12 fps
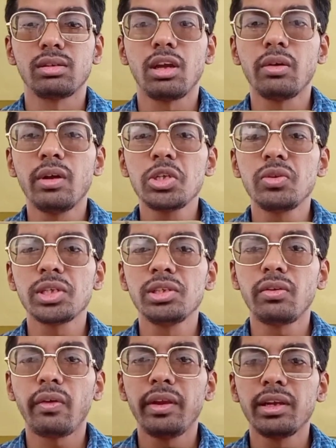
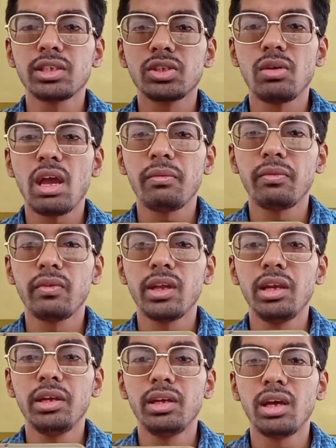Congratulations trainers, you have
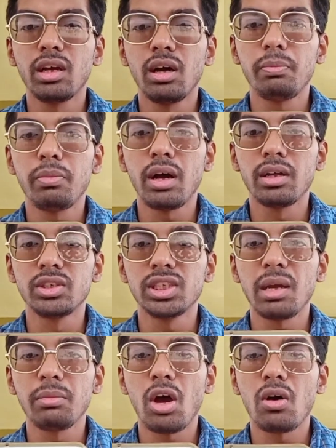really dug up a
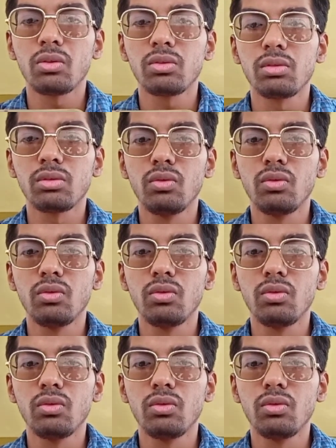gem now.